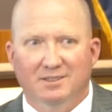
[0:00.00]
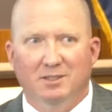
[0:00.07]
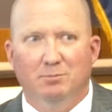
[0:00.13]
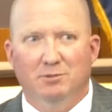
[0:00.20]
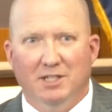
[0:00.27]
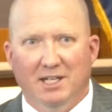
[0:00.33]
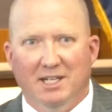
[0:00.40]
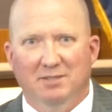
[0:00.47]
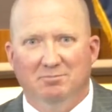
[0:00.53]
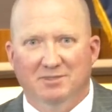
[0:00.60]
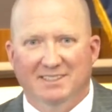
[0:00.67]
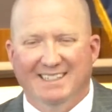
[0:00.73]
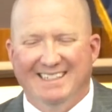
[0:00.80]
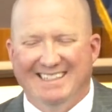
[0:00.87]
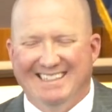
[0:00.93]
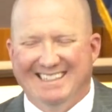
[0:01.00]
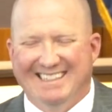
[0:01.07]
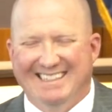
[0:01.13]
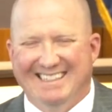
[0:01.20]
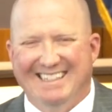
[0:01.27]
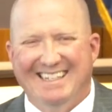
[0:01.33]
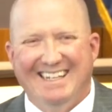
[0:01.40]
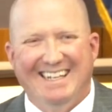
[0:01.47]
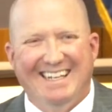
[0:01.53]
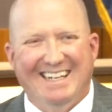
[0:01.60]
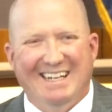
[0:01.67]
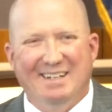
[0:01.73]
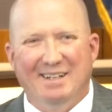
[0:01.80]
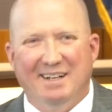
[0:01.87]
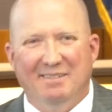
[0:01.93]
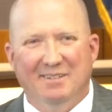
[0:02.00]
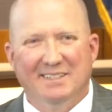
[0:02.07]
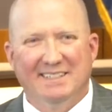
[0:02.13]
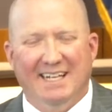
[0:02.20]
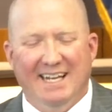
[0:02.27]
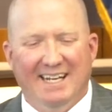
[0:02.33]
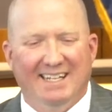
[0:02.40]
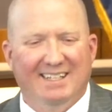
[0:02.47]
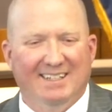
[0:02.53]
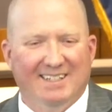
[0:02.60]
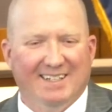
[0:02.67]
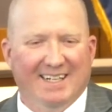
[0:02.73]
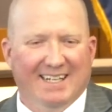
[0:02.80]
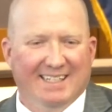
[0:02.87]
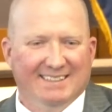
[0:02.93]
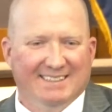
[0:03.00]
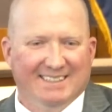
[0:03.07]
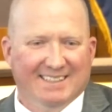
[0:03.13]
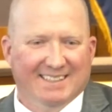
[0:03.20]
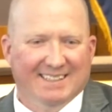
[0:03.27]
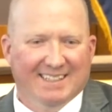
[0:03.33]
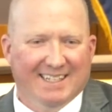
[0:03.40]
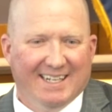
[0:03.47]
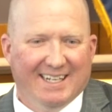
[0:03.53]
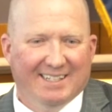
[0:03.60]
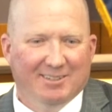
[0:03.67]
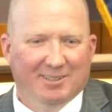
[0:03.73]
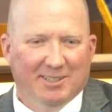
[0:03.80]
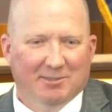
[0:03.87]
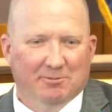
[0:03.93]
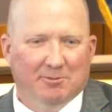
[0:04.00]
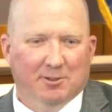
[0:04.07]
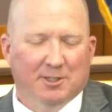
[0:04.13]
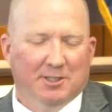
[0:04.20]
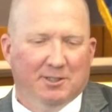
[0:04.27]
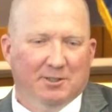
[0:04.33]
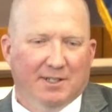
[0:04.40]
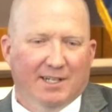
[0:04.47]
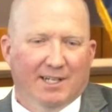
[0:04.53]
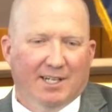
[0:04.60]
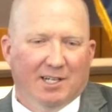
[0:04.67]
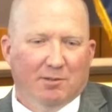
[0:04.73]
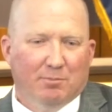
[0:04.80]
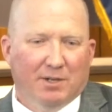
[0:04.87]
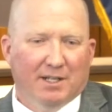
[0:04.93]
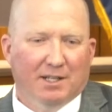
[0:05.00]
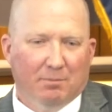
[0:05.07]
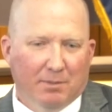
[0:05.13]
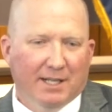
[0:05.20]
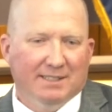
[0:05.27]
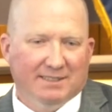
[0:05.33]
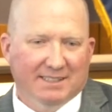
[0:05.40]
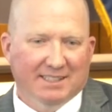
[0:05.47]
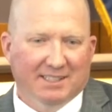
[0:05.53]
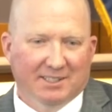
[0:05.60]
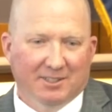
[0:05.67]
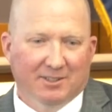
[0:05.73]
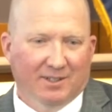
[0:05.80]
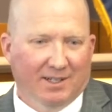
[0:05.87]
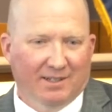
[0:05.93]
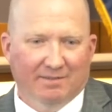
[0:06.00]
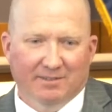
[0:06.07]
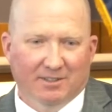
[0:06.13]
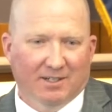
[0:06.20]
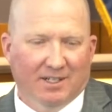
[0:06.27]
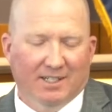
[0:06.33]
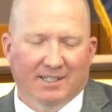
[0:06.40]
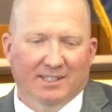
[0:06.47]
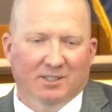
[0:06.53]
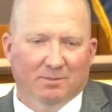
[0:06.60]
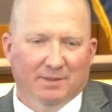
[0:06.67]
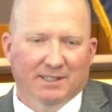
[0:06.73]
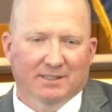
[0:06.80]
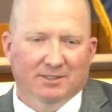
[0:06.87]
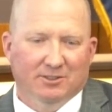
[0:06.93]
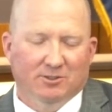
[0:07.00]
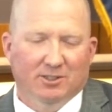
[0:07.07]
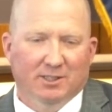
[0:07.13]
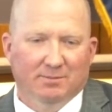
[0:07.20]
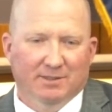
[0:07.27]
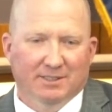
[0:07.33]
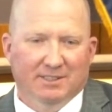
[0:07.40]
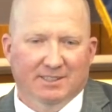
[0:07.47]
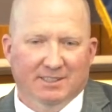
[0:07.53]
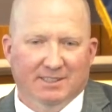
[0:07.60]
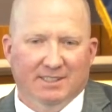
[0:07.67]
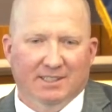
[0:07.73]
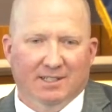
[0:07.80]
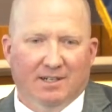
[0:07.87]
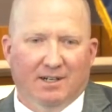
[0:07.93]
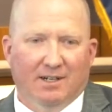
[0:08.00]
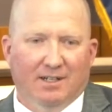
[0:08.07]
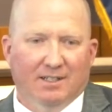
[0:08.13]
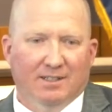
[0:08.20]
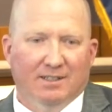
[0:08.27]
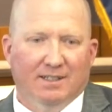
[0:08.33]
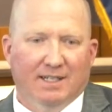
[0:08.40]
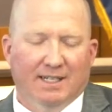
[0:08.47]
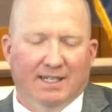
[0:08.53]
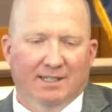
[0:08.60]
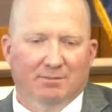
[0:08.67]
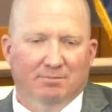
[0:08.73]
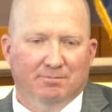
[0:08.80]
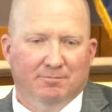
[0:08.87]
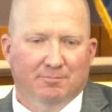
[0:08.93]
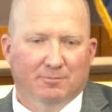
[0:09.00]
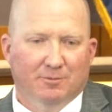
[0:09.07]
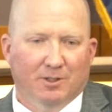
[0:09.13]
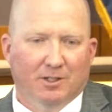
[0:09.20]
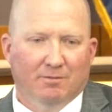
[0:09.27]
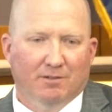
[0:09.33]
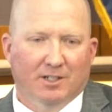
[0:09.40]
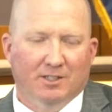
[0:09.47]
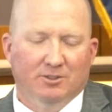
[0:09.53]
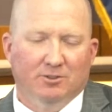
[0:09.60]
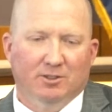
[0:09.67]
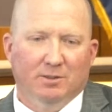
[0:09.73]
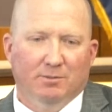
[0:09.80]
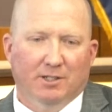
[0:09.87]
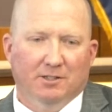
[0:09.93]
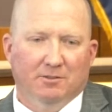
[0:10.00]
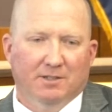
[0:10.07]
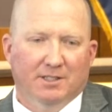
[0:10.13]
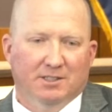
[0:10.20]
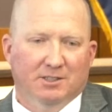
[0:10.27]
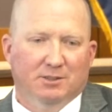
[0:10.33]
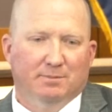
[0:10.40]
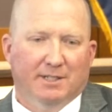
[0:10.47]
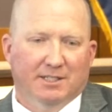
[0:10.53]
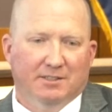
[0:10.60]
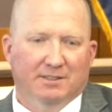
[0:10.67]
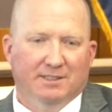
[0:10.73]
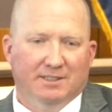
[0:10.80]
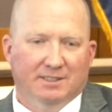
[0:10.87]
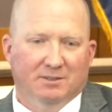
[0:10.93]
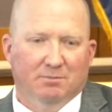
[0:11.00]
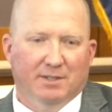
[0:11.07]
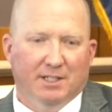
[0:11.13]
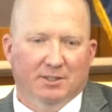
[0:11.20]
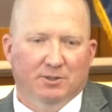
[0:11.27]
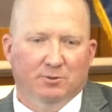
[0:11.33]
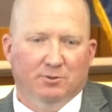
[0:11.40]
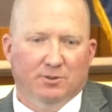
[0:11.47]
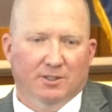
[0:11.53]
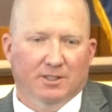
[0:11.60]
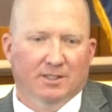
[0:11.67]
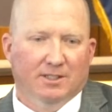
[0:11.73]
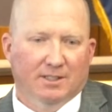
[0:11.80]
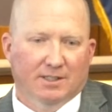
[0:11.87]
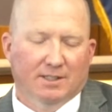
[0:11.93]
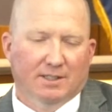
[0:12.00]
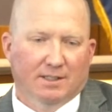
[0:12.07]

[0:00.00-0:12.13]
Sometimes I wish I had a clear answer, Andrea, for you, but the best thing to do if you're on an intermittent stream is just to call one of our stream alteration specialists and make sure.